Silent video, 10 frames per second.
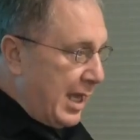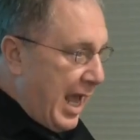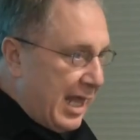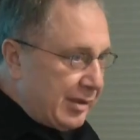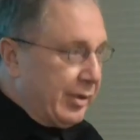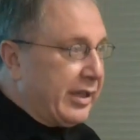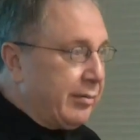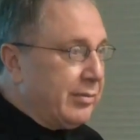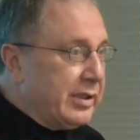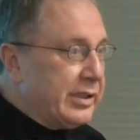
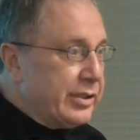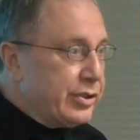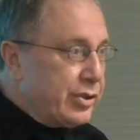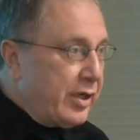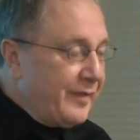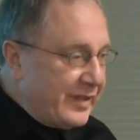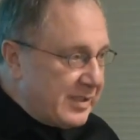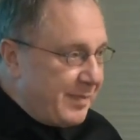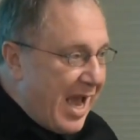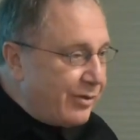algorithm sort of
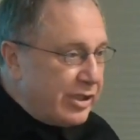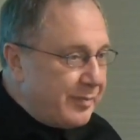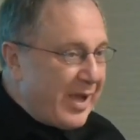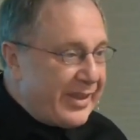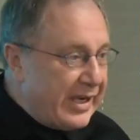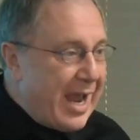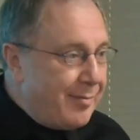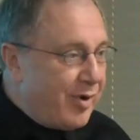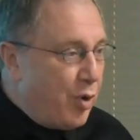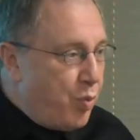it's bounded by the
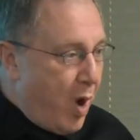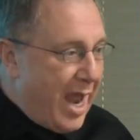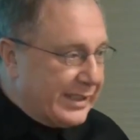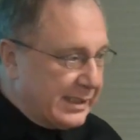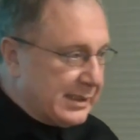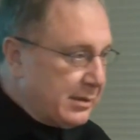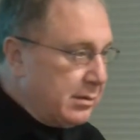number of ones